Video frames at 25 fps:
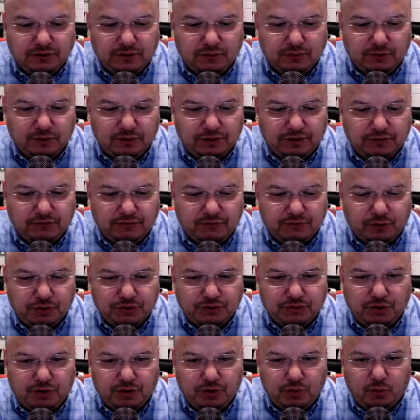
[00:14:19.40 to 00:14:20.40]
looking
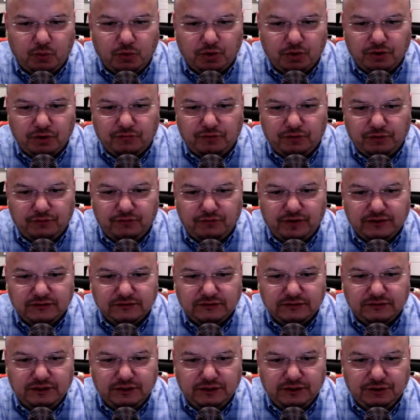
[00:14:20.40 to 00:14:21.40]
forward to all the wonderful
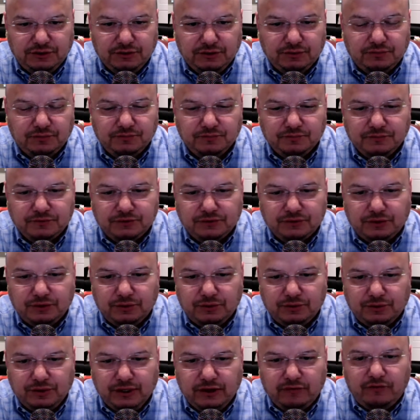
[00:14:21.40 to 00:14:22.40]
events that they do.
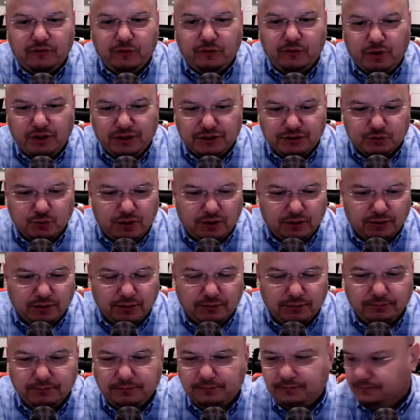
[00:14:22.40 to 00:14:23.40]
So everyone is
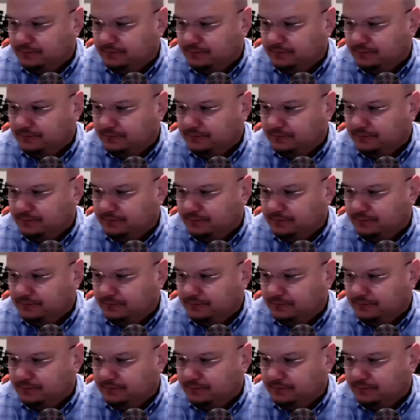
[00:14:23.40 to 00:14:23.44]
welcome.